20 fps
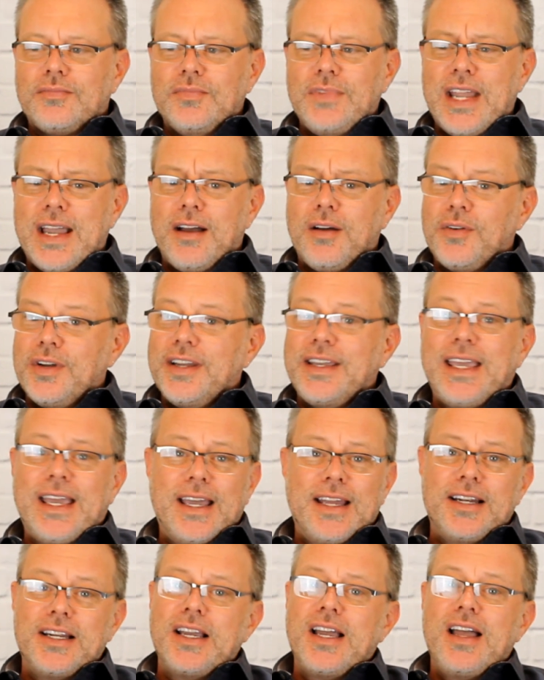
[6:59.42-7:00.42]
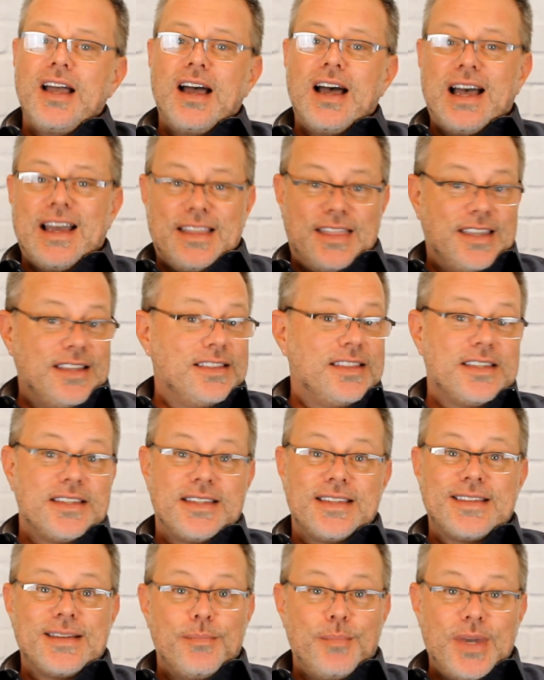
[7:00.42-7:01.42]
Now, again, I think this is a